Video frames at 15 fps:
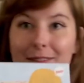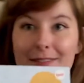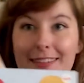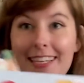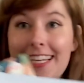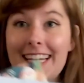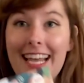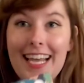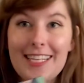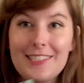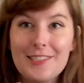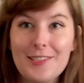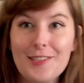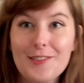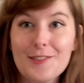read a
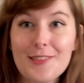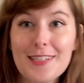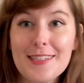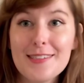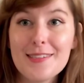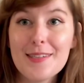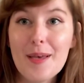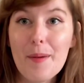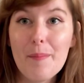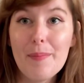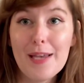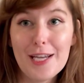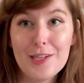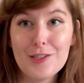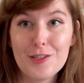children's
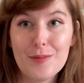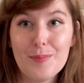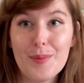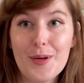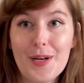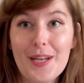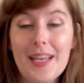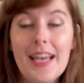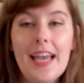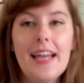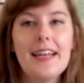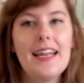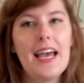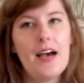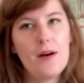picture book.
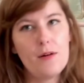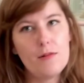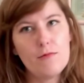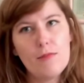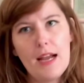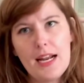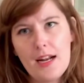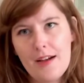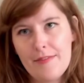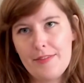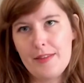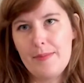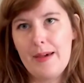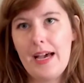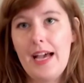Now, right off
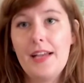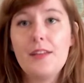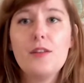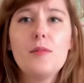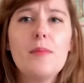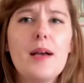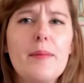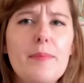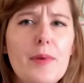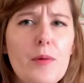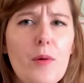the bat, you might be